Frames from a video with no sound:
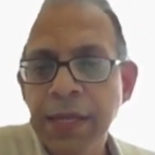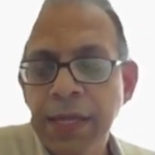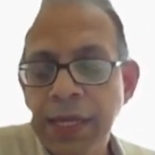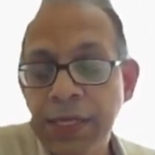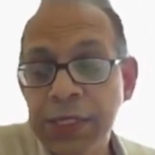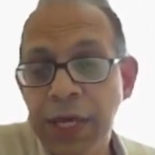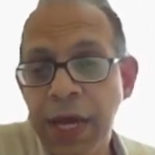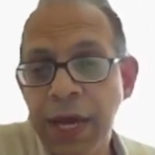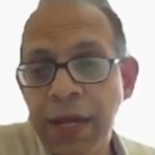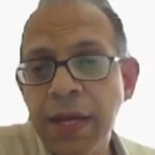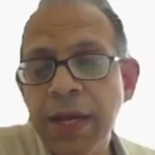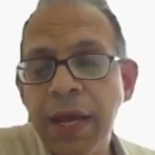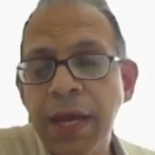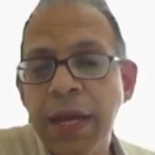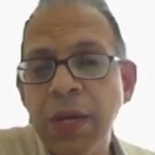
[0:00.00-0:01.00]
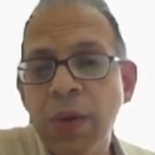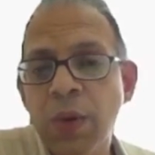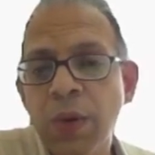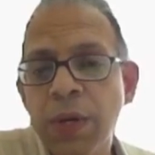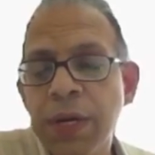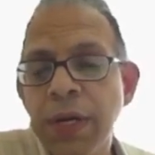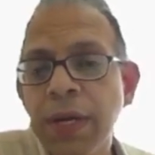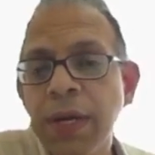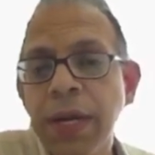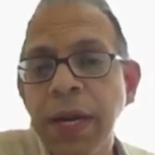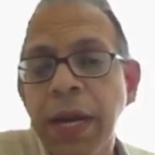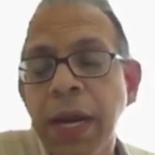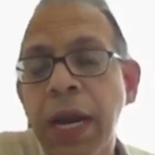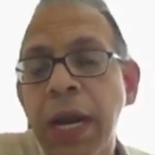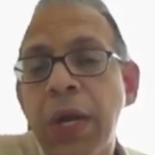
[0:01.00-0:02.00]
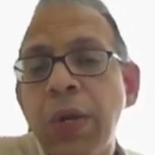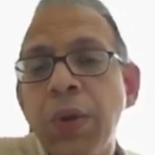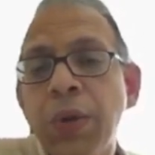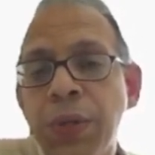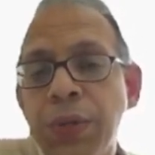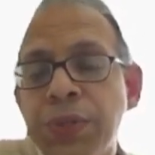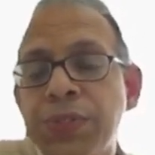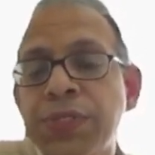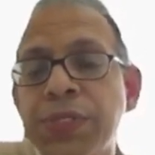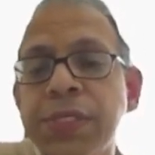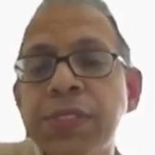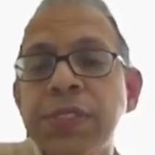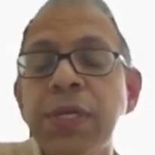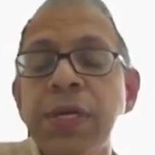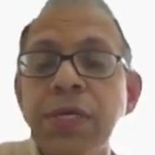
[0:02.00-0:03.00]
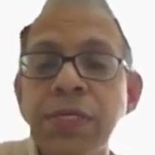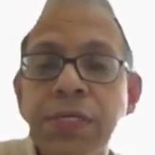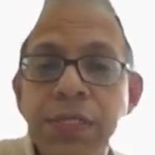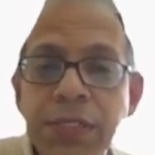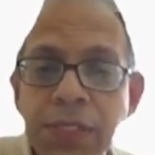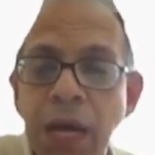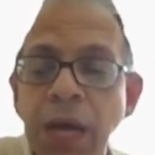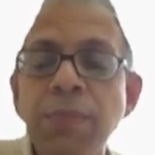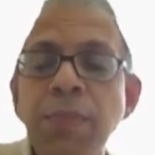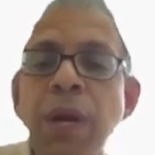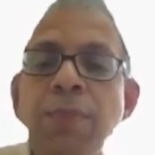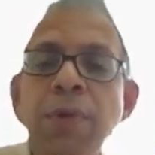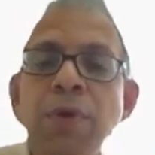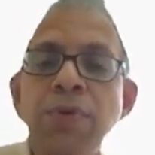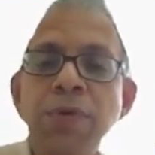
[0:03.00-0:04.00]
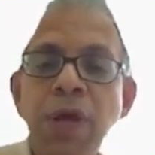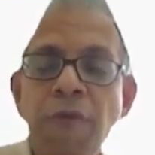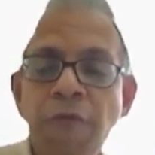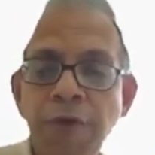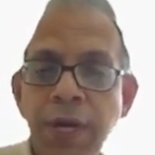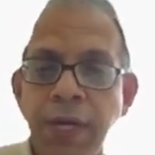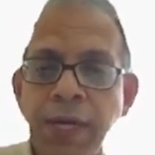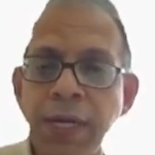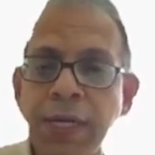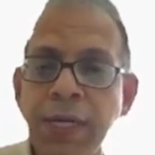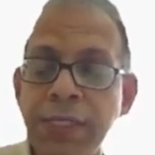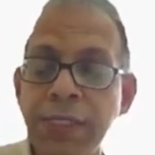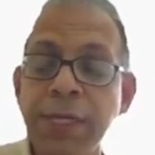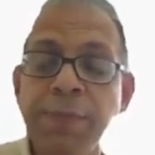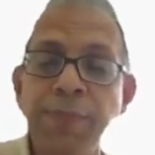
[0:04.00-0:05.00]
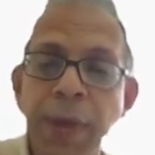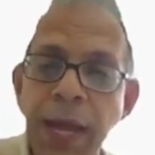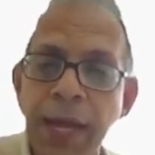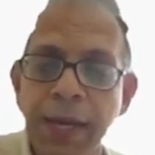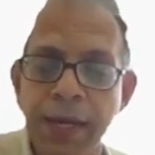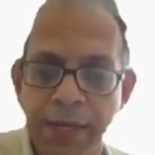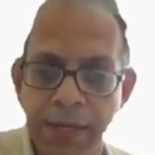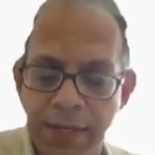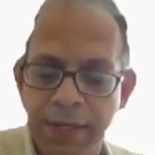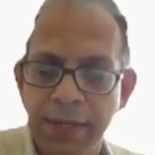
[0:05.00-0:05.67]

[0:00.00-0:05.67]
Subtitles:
the channel encoder introduces some amount of redundancy back,